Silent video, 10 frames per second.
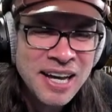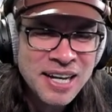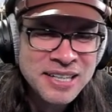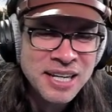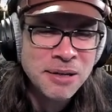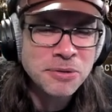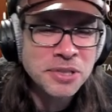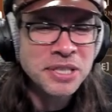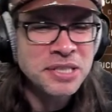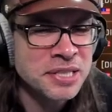I can't
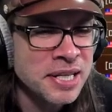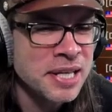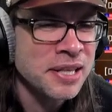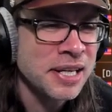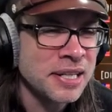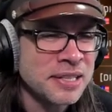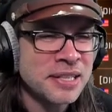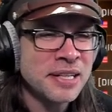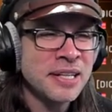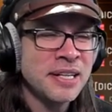really say that
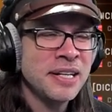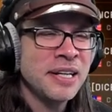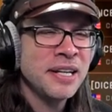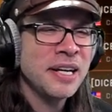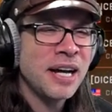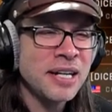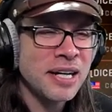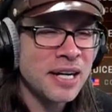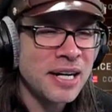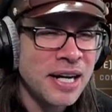I
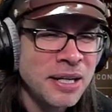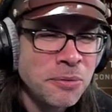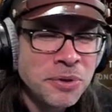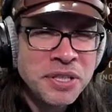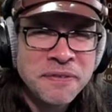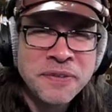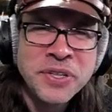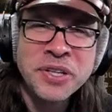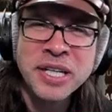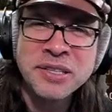I don't really
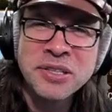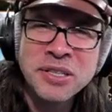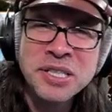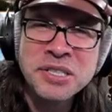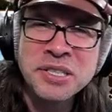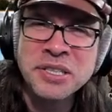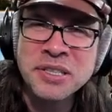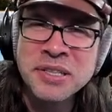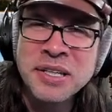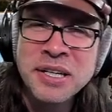feel like there is a